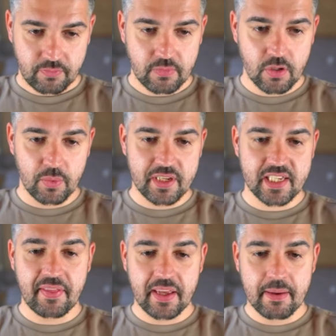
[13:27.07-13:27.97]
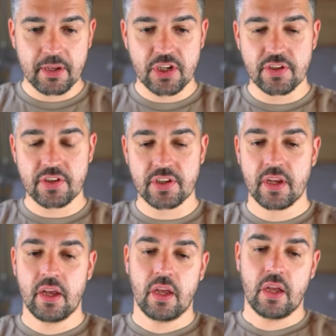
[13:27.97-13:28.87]
We set the images.
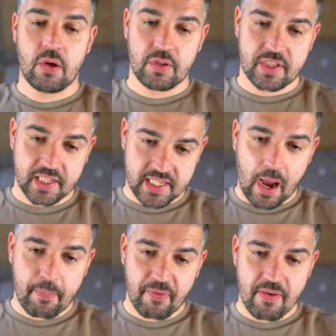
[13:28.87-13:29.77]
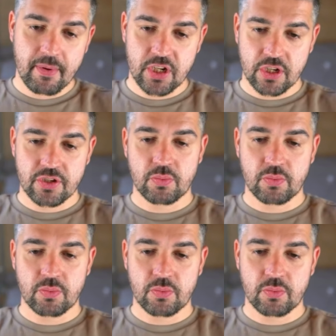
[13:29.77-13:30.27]
The type of images,